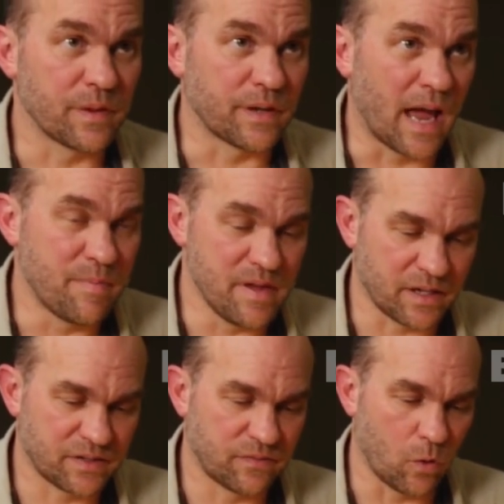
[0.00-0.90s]
with an I P
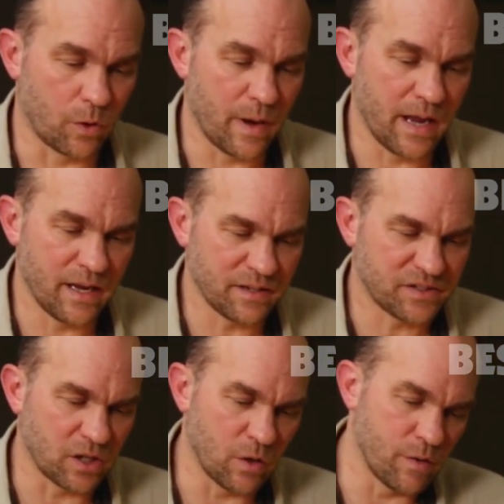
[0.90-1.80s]
X four rating,
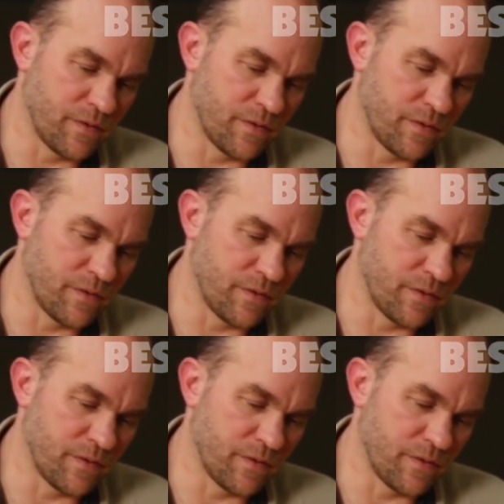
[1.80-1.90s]
so